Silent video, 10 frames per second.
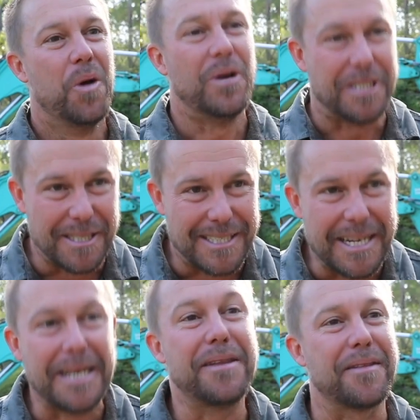We
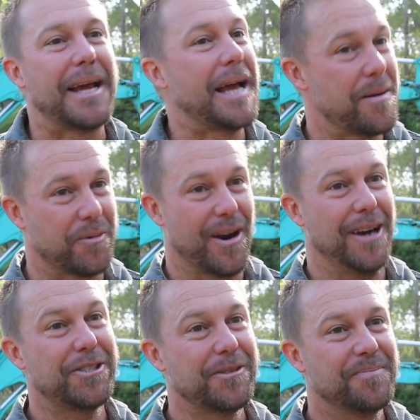sincerely thank Adam
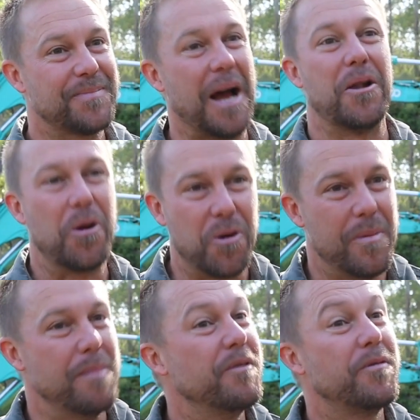Crouch, our local
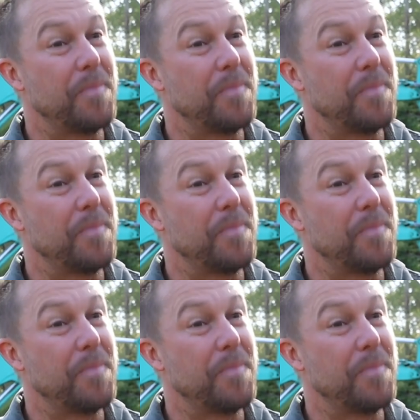member for